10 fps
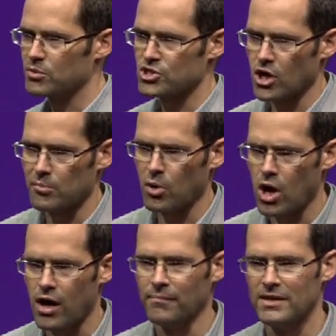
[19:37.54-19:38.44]
with Sean
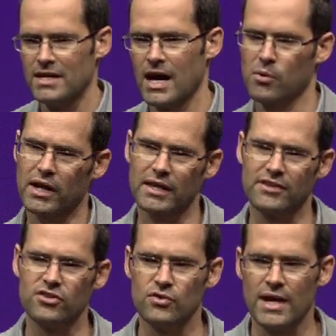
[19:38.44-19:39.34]
Paul. And what I'd
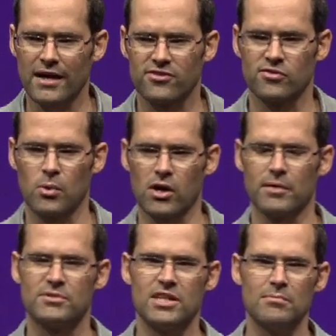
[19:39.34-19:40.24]
like to do next is
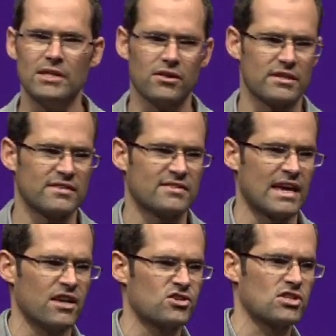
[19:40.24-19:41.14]
welcome Tim Neal to the
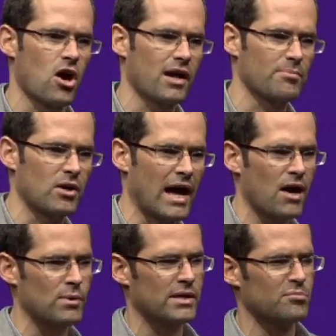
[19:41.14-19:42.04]
stage to talk about
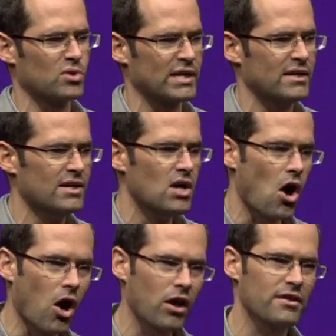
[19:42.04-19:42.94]
how we can bring
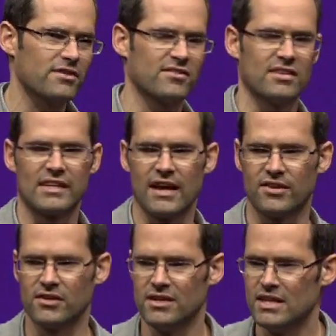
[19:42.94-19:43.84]
all of this
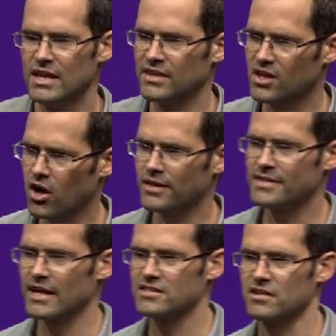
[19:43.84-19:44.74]
together in the
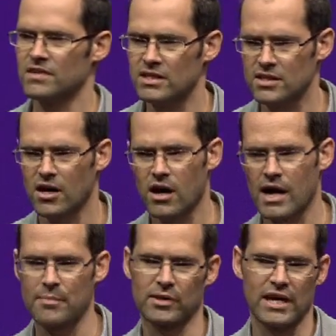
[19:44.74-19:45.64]
context of in-car
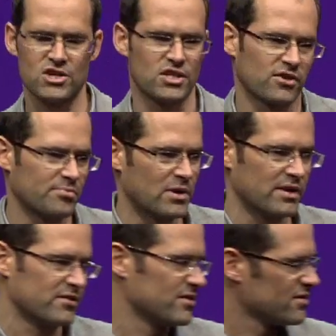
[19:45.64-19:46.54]
application
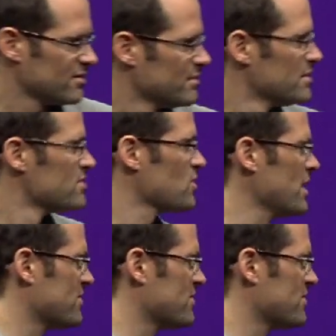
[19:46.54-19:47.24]
experiences. So